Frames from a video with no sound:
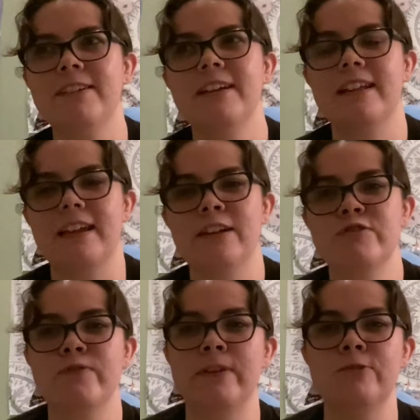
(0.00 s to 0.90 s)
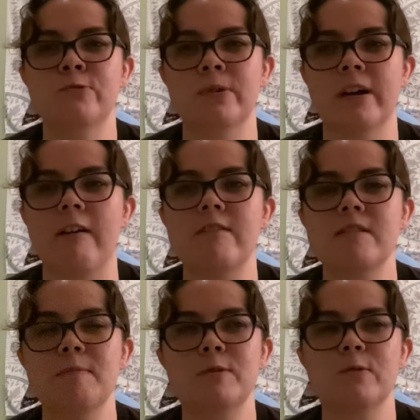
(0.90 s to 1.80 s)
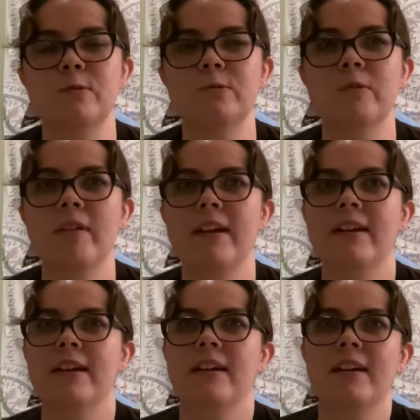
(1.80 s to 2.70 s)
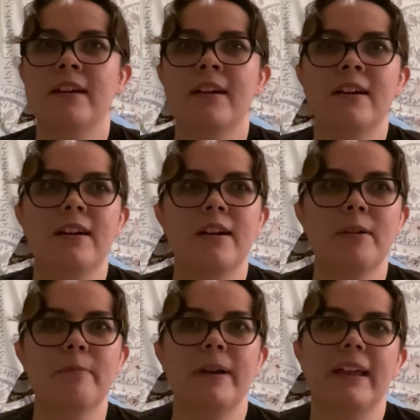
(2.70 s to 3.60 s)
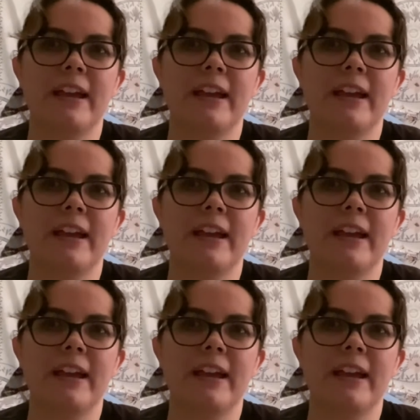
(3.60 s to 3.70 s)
like the individual concepts are cool. But like,